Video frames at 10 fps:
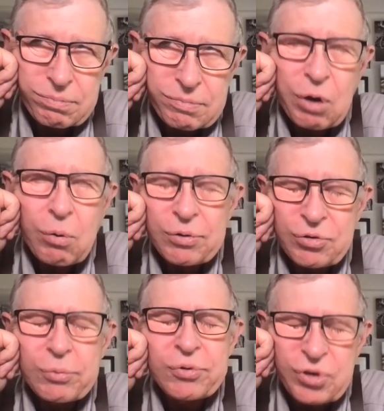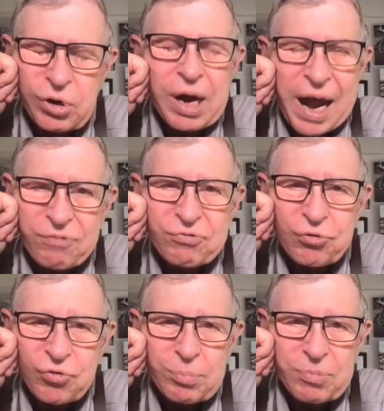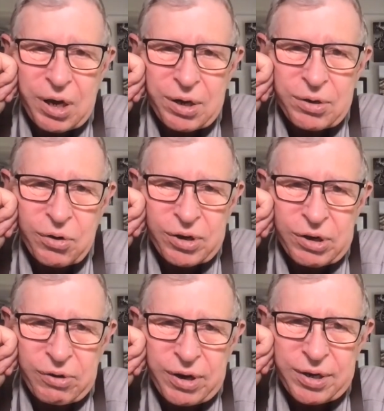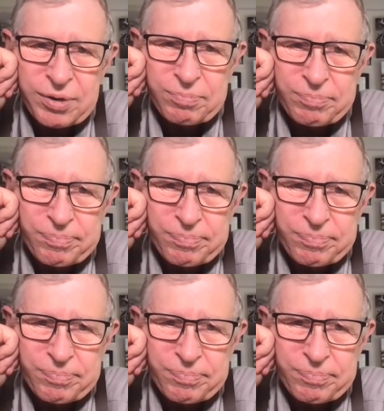No, it wasn't. It was a year after Trump got inaugurated.